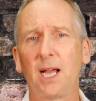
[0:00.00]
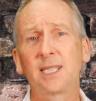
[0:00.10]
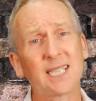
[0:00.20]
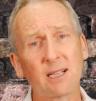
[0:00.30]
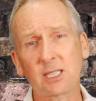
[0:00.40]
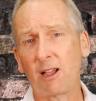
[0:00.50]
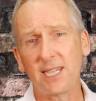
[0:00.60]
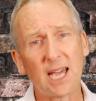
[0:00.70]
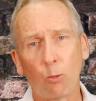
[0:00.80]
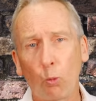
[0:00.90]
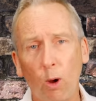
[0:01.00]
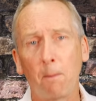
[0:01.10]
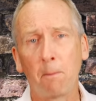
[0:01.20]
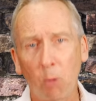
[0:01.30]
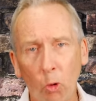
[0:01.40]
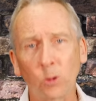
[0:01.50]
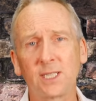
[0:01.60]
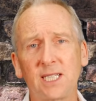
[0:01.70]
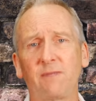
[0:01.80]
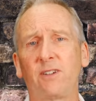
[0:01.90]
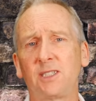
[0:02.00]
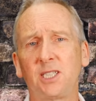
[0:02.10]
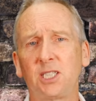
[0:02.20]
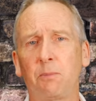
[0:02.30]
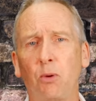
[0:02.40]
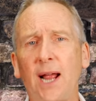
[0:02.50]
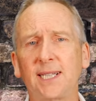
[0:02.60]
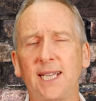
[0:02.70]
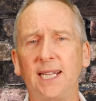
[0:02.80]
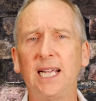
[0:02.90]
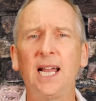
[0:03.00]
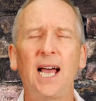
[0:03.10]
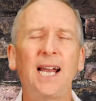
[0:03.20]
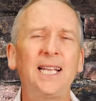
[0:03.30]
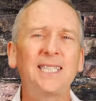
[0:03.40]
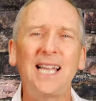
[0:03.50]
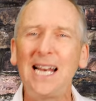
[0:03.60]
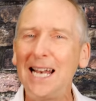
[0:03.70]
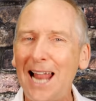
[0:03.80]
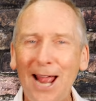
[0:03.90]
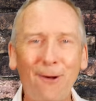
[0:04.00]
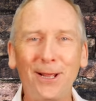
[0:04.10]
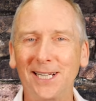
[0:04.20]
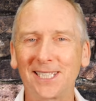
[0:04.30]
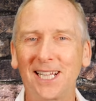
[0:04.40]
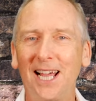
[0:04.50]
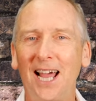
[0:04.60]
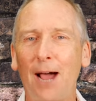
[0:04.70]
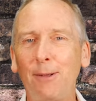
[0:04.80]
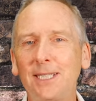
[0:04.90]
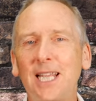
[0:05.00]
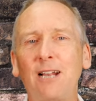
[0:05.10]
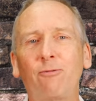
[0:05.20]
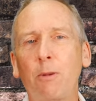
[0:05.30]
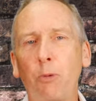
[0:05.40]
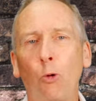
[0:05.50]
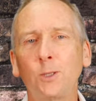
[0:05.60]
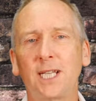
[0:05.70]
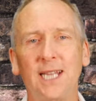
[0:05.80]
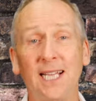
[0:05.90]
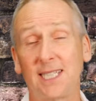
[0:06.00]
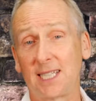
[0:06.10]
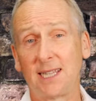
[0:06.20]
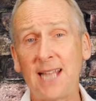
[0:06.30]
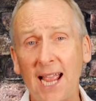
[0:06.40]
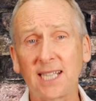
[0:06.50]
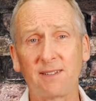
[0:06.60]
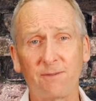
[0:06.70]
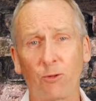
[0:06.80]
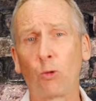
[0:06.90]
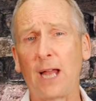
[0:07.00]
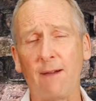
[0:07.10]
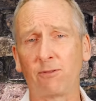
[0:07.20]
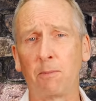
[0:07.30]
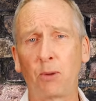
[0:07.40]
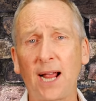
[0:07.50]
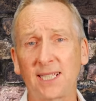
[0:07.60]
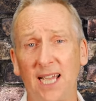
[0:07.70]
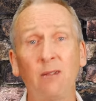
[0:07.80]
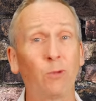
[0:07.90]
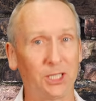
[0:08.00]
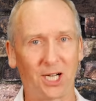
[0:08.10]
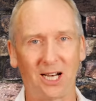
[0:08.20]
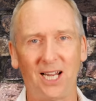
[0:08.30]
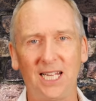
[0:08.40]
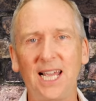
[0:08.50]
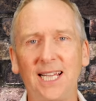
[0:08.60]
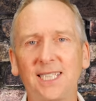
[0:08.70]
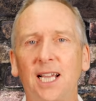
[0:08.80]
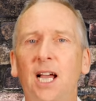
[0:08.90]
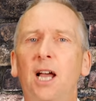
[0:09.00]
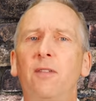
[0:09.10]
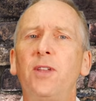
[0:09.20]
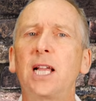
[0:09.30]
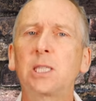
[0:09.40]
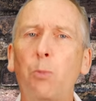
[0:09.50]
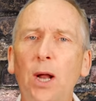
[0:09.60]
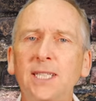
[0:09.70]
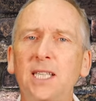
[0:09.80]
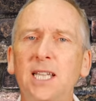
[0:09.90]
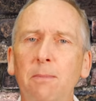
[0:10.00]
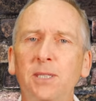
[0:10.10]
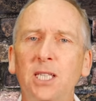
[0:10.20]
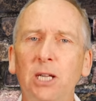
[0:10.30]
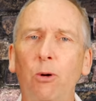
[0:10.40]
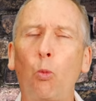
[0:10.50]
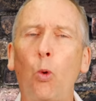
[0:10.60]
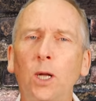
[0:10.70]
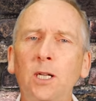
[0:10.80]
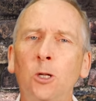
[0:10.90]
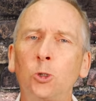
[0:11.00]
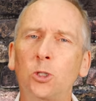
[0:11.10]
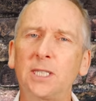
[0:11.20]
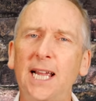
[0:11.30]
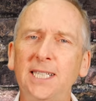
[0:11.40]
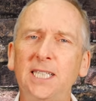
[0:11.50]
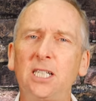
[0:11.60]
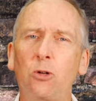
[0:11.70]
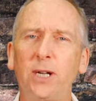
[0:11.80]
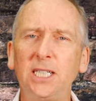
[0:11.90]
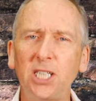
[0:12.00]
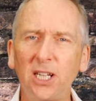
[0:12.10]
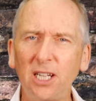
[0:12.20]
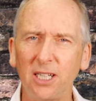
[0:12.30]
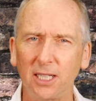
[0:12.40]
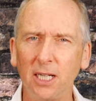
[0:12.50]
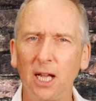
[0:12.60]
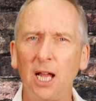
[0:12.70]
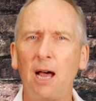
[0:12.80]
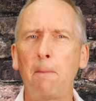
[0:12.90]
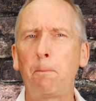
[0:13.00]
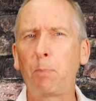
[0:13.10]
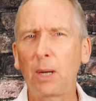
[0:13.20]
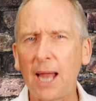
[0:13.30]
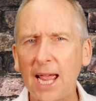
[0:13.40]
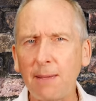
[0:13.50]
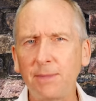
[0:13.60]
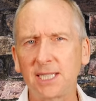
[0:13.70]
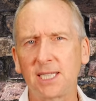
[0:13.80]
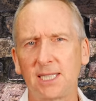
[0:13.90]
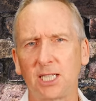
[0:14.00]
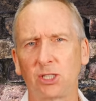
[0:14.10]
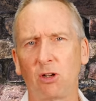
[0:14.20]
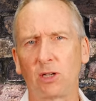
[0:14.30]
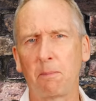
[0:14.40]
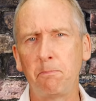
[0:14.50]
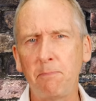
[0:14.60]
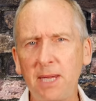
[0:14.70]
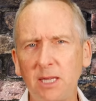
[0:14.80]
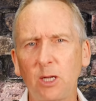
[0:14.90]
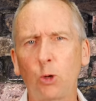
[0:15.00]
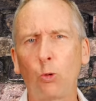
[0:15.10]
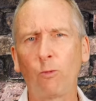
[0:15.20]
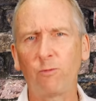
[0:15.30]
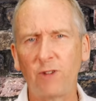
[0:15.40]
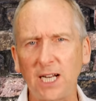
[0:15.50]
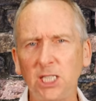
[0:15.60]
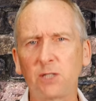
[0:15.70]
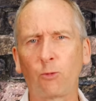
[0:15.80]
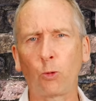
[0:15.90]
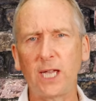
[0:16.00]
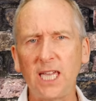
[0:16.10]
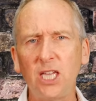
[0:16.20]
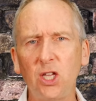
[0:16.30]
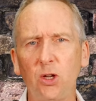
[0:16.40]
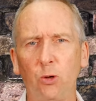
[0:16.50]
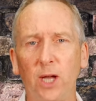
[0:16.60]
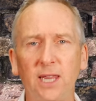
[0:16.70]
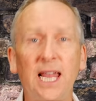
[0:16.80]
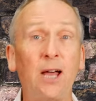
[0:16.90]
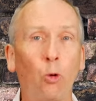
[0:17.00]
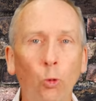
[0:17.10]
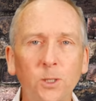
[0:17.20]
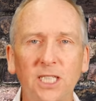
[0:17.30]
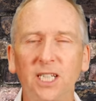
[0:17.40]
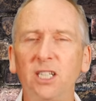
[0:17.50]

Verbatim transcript: Sounds like yet one more disadvantage to Brexit, and it's hilarious how instead of reporting this as a negative fallout from Brexit, which it clearly is, the Express attempts to do a one hundred eighty degree turn and blame this decision on a mythical, vengeful E U in their alternate